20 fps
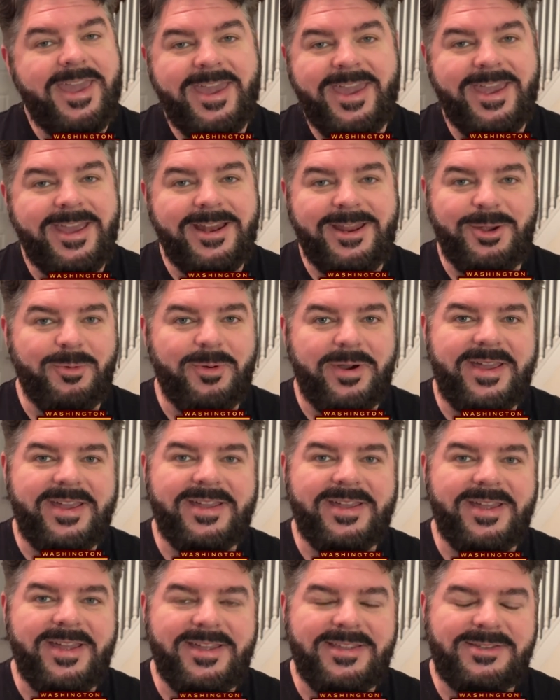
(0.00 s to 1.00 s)
anyway,
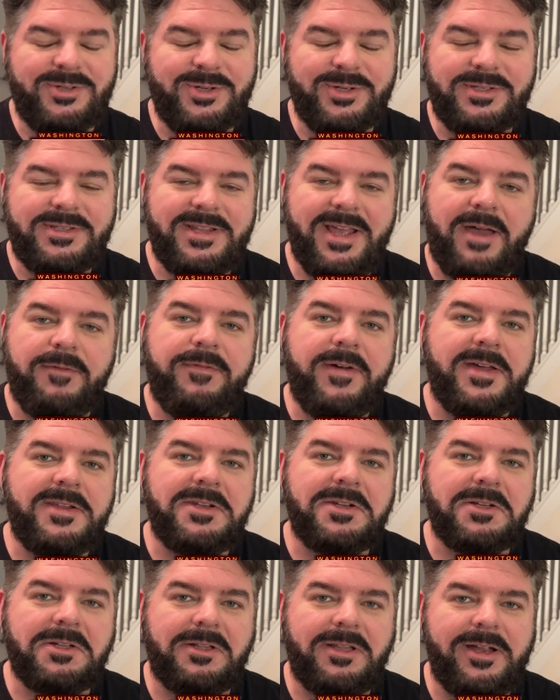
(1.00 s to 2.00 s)
it's just, I find
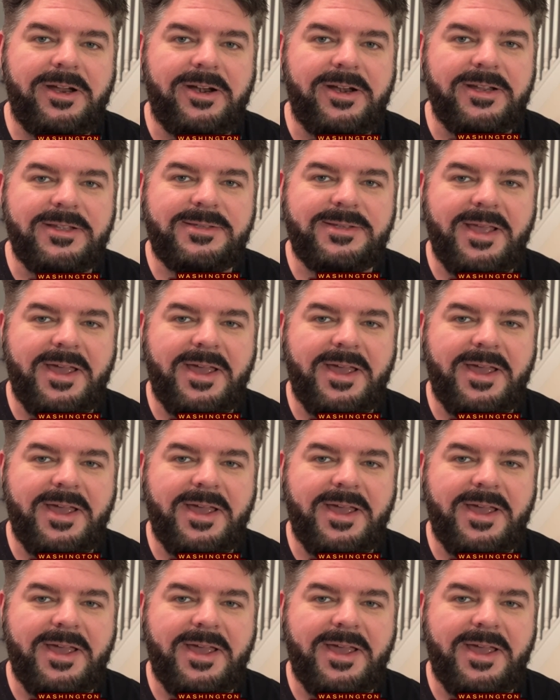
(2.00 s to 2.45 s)
it hilarious.